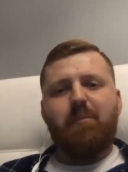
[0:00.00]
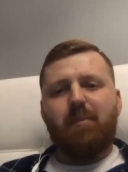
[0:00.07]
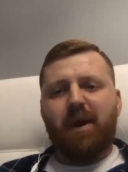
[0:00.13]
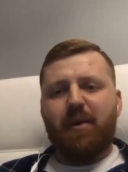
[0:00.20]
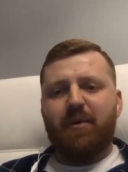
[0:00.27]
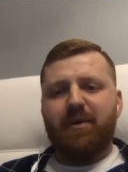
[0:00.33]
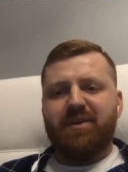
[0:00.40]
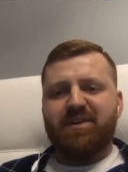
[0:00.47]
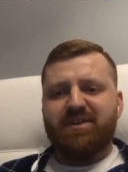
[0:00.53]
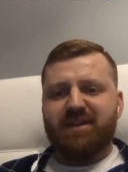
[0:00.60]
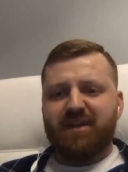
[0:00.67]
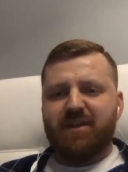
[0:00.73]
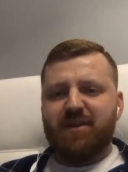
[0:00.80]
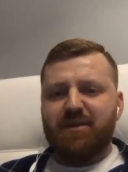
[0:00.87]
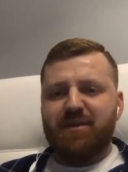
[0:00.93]
powered
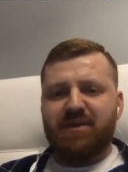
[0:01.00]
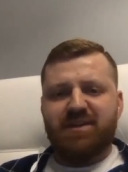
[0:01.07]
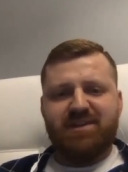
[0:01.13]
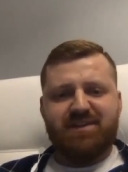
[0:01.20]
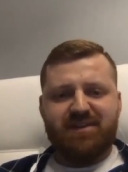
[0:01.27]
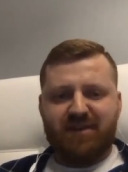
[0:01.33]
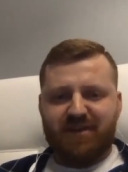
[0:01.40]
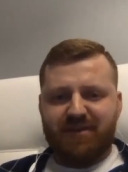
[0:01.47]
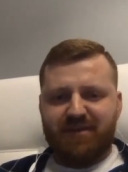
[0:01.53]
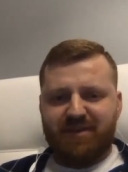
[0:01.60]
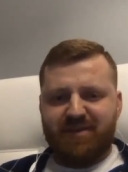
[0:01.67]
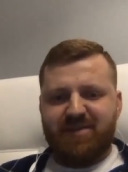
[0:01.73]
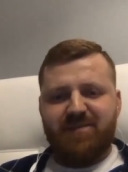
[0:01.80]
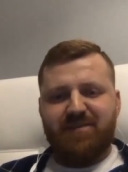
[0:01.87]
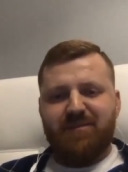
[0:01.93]
security
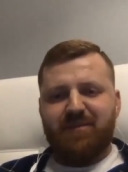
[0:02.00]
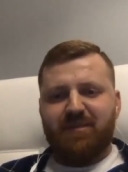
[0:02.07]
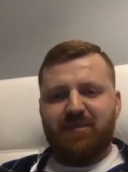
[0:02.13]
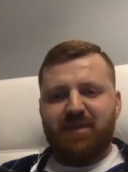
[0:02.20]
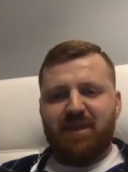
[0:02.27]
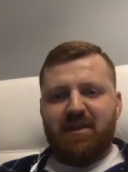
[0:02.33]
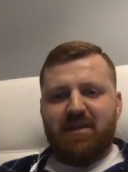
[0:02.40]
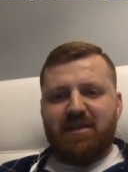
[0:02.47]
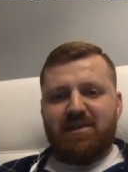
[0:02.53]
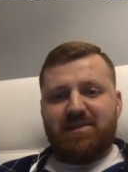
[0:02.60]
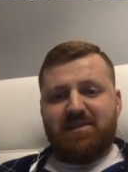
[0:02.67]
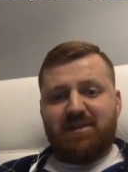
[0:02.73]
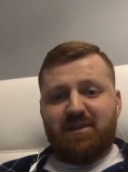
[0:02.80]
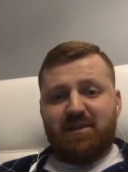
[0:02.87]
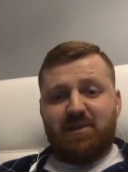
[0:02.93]
service.
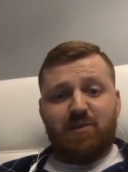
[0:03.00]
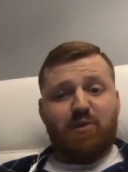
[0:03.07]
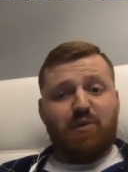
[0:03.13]
So to